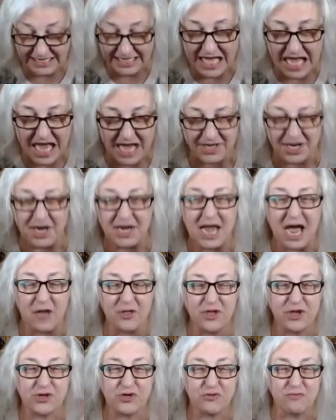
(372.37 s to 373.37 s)
Lana, now
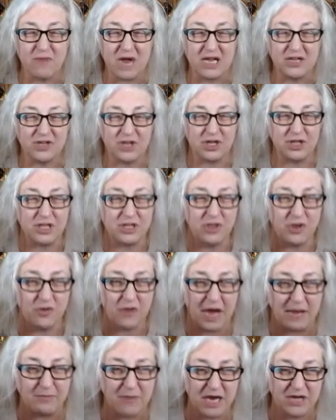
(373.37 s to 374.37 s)
that you mentioned you
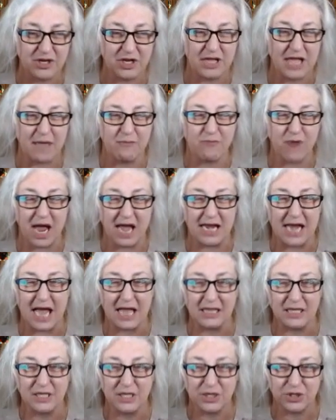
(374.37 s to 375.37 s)
had mentioned that Brad
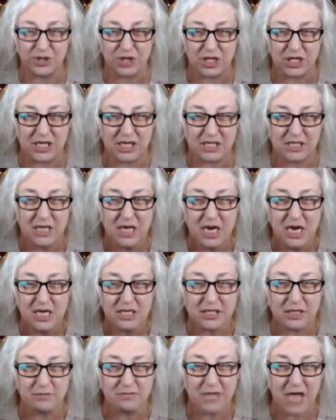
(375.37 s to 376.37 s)
Allen that she did
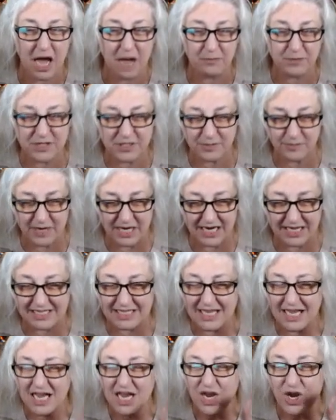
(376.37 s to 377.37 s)
some topless
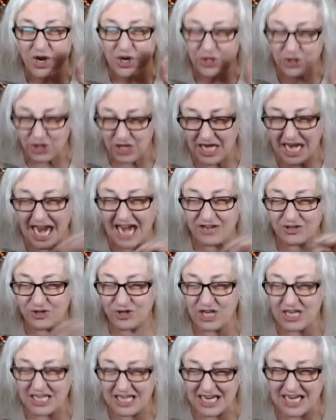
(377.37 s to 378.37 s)
pics, she
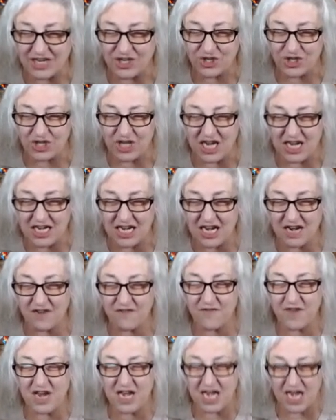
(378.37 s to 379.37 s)
actually did. She did a
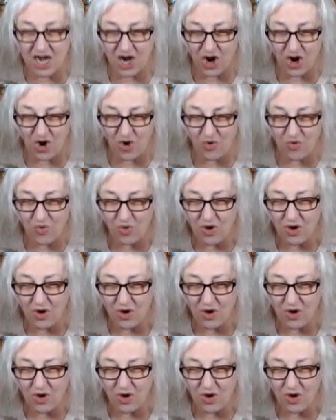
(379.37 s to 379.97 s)
video